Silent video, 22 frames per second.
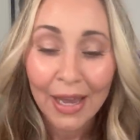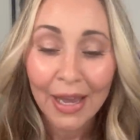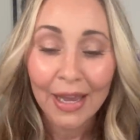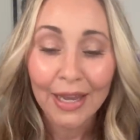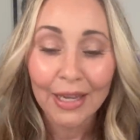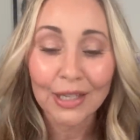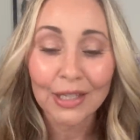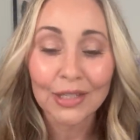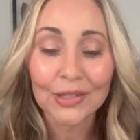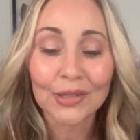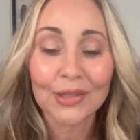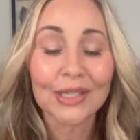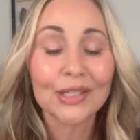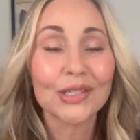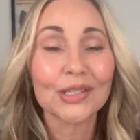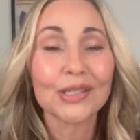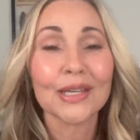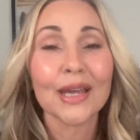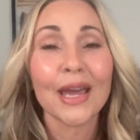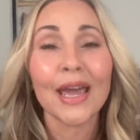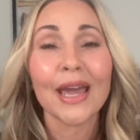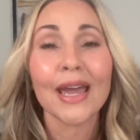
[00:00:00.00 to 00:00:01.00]
you know, it's
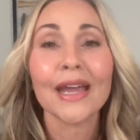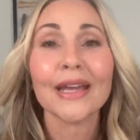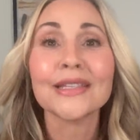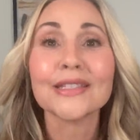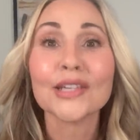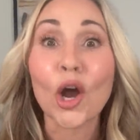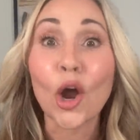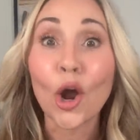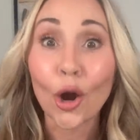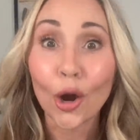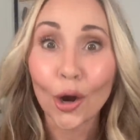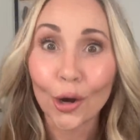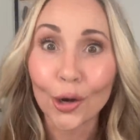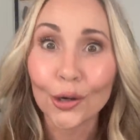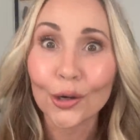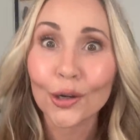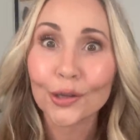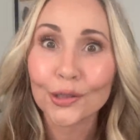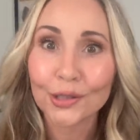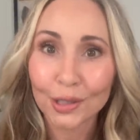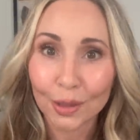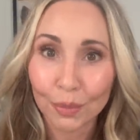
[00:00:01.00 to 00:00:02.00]
just, it's
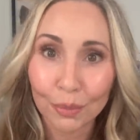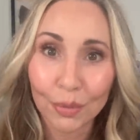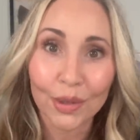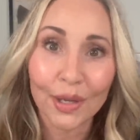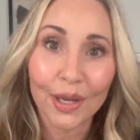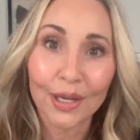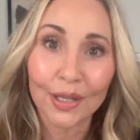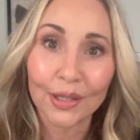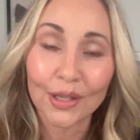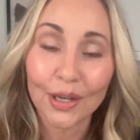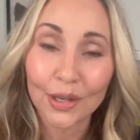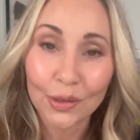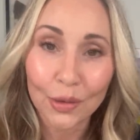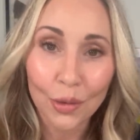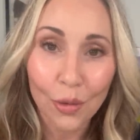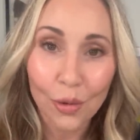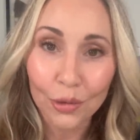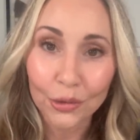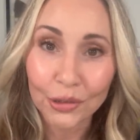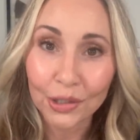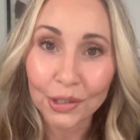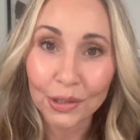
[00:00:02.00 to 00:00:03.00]
harder to blend on
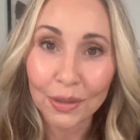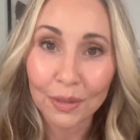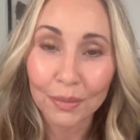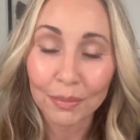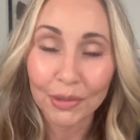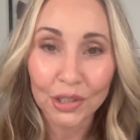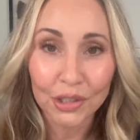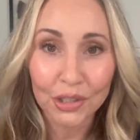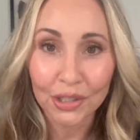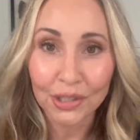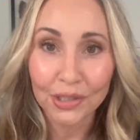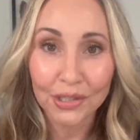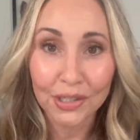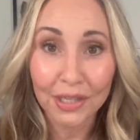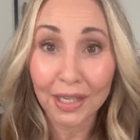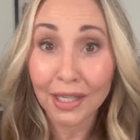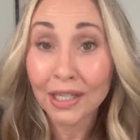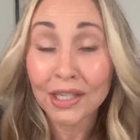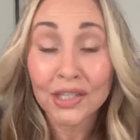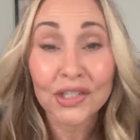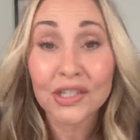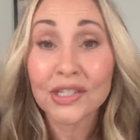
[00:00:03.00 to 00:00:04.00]
older, mature
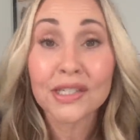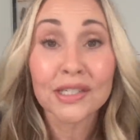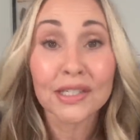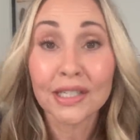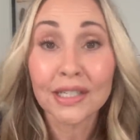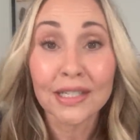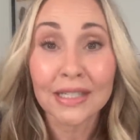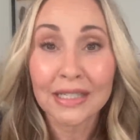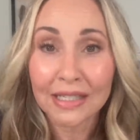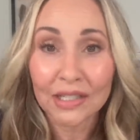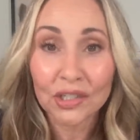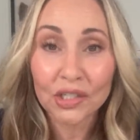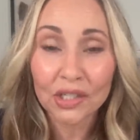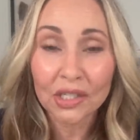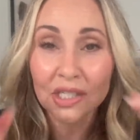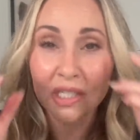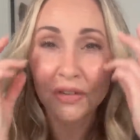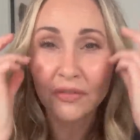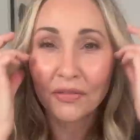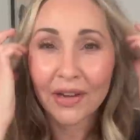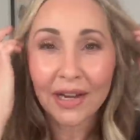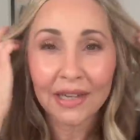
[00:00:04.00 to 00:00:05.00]
skin. It just is. It's
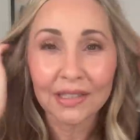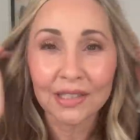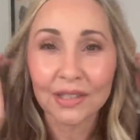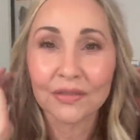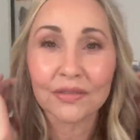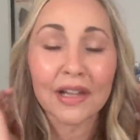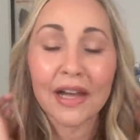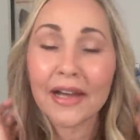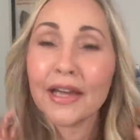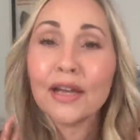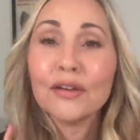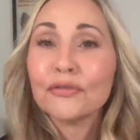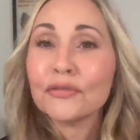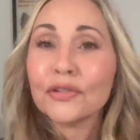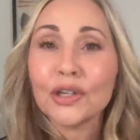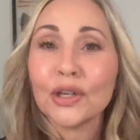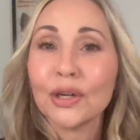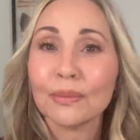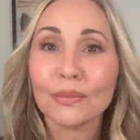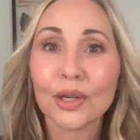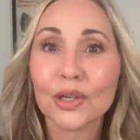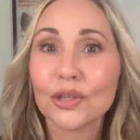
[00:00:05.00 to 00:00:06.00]
just a fact of life. You
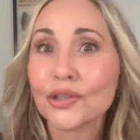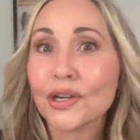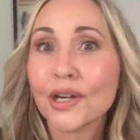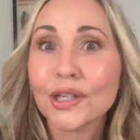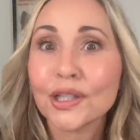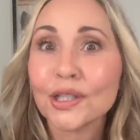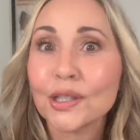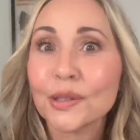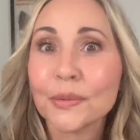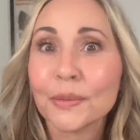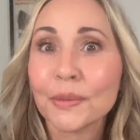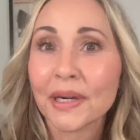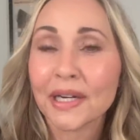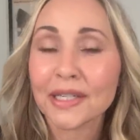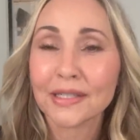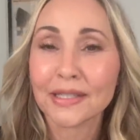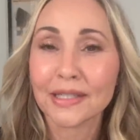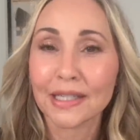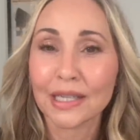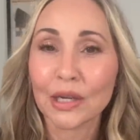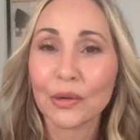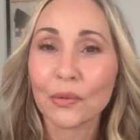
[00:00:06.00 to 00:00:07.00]
know, I'm not trying to
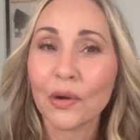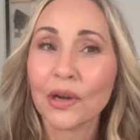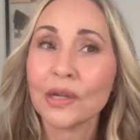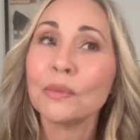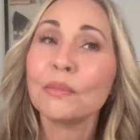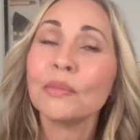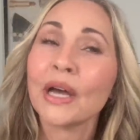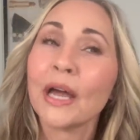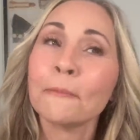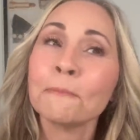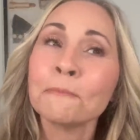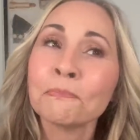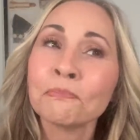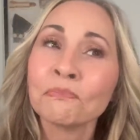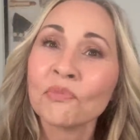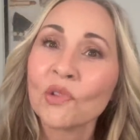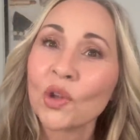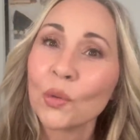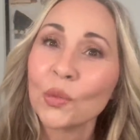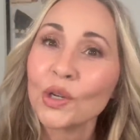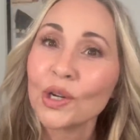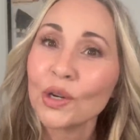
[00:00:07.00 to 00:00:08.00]
depress anyone, but
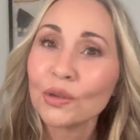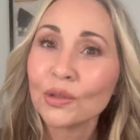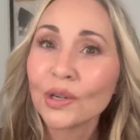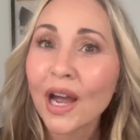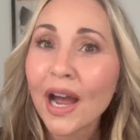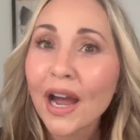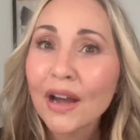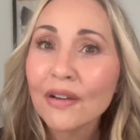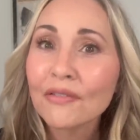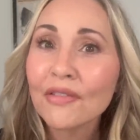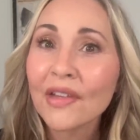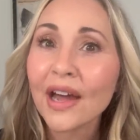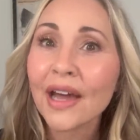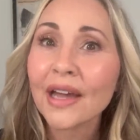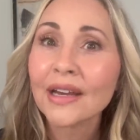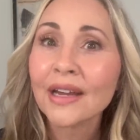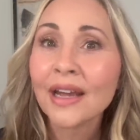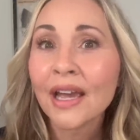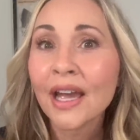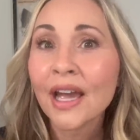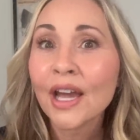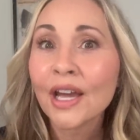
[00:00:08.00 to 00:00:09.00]
we don't have that
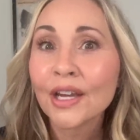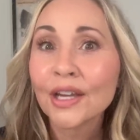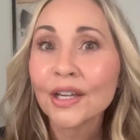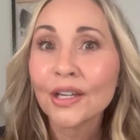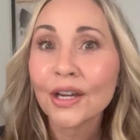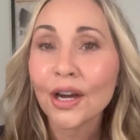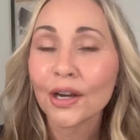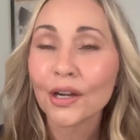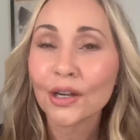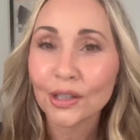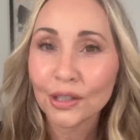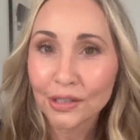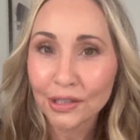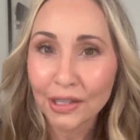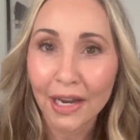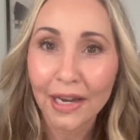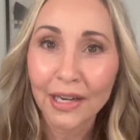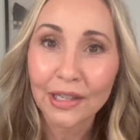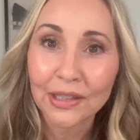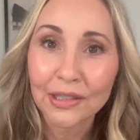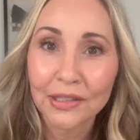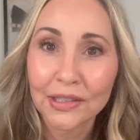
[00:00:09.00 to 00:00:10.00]
younger,
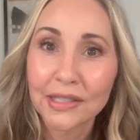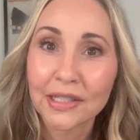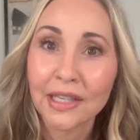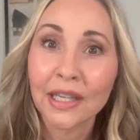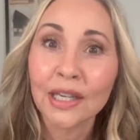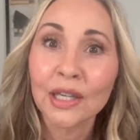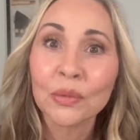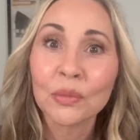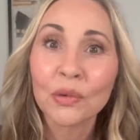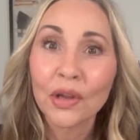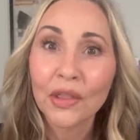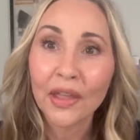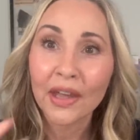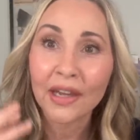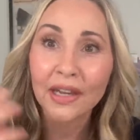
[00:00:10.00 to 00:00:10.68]
tighter skin where they